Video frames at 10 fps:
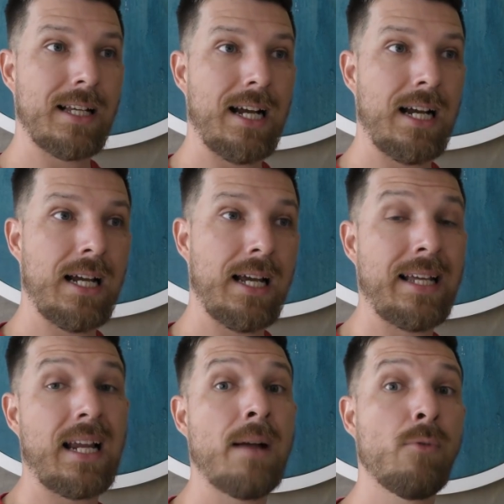
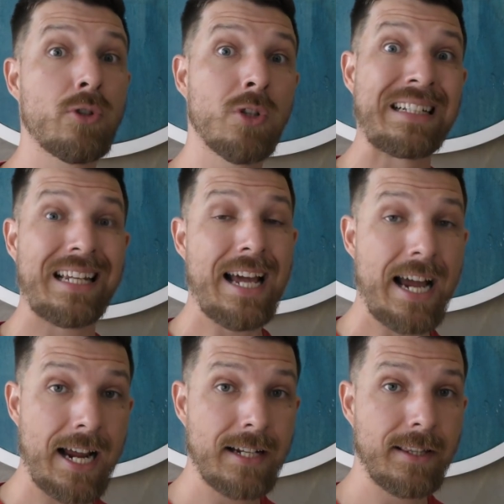And I'm also
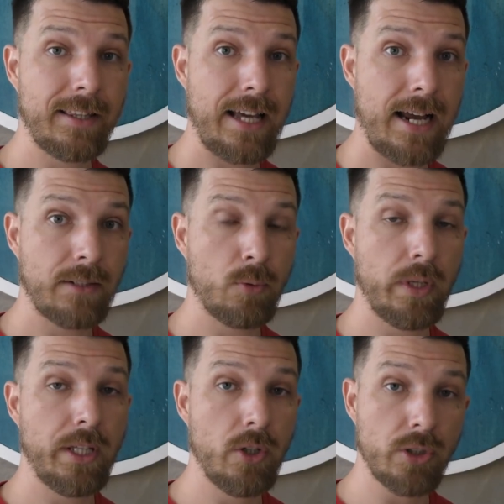glad that
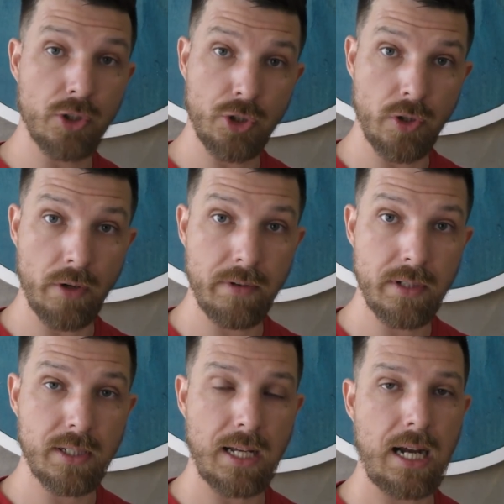we used a
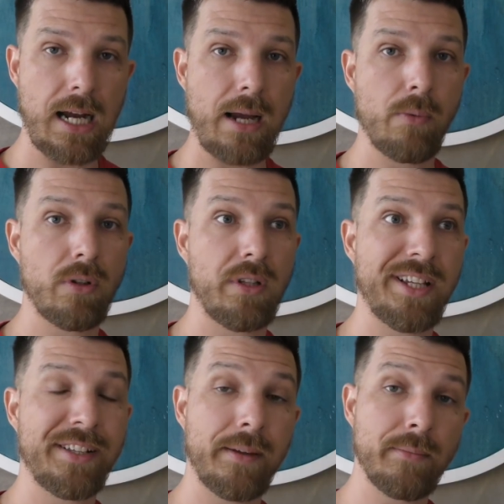service. I will
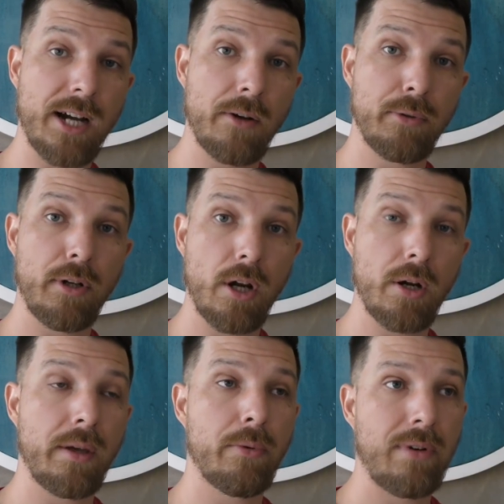link them down
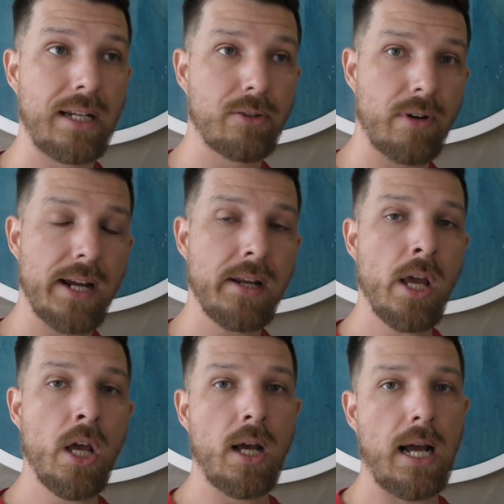below. They were really great.
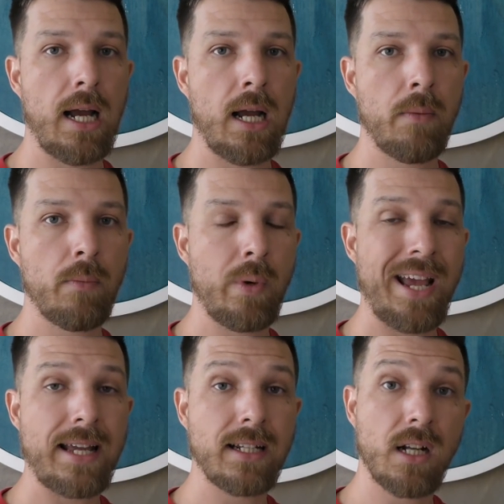We
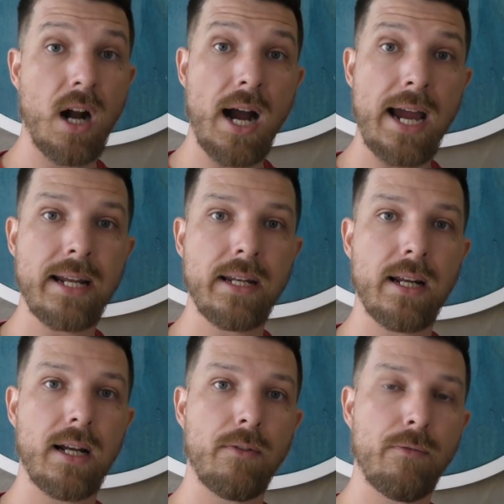had a guide
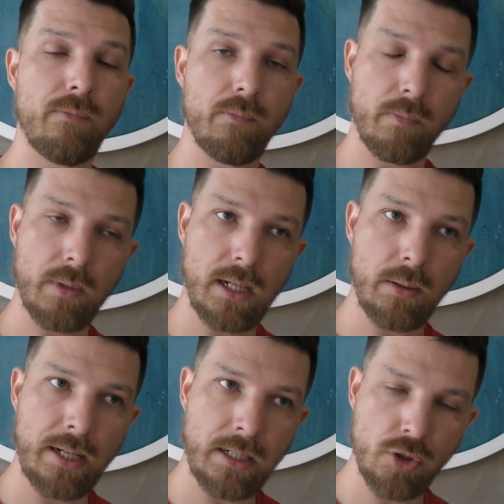
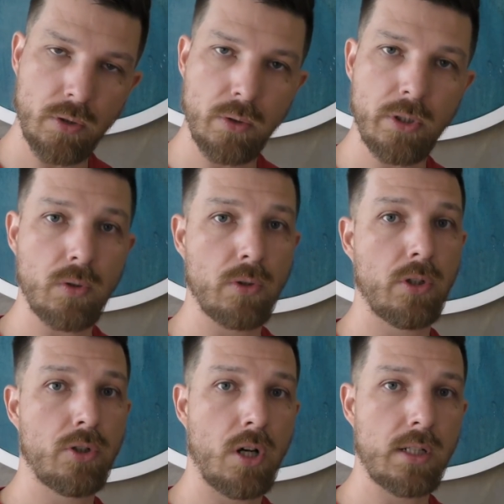who is
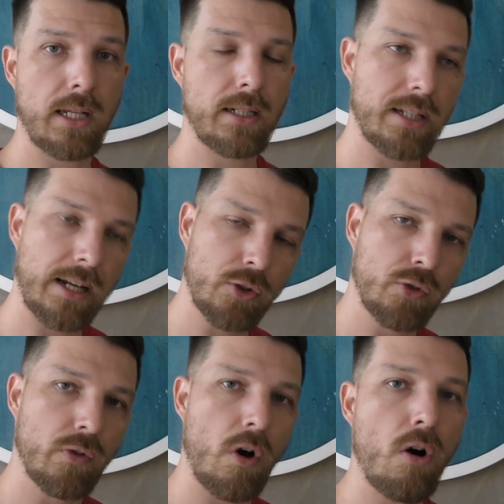also a translator take us
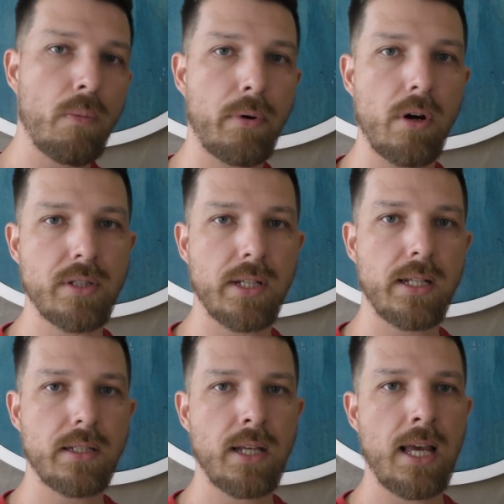through the whole
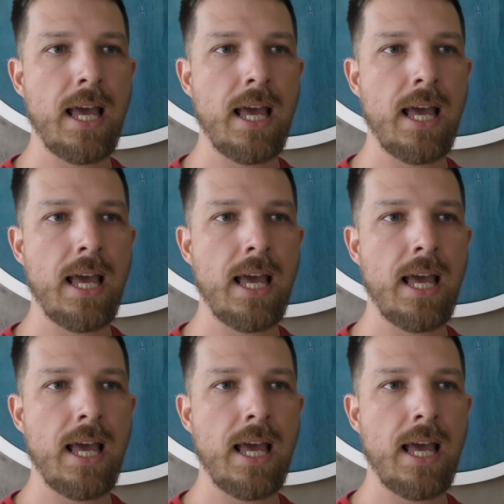process.